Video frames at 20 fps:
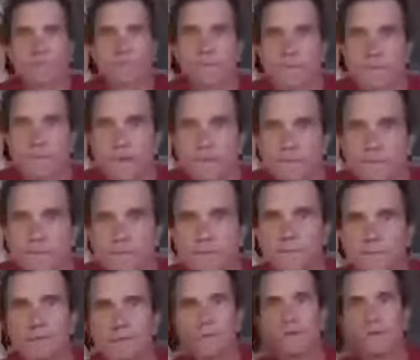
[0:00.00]
Guys are
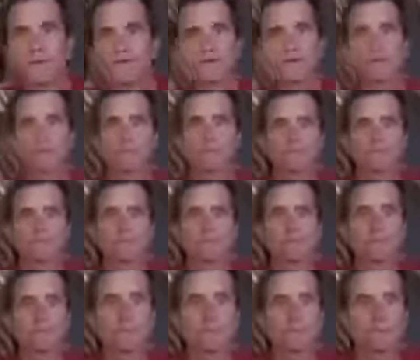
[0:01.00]
doing great. You all look really
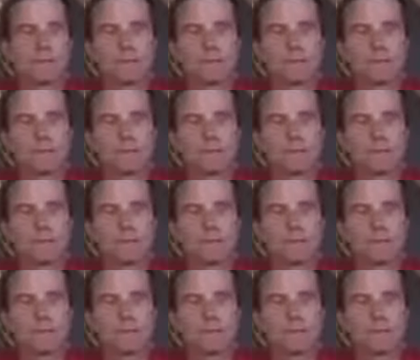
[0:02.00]
happy.